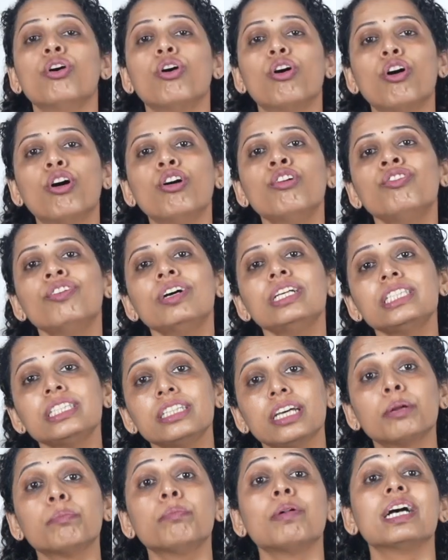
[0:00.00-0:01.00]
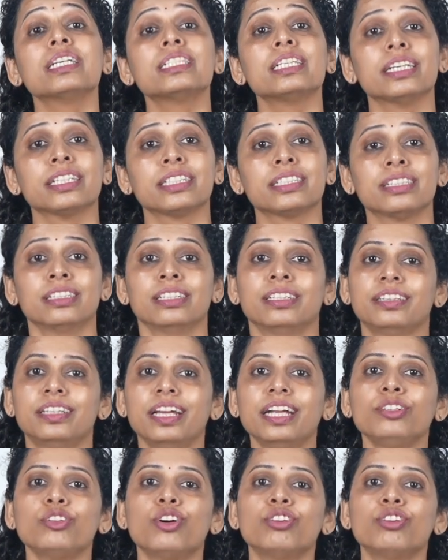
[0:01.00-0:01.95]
often surpasses that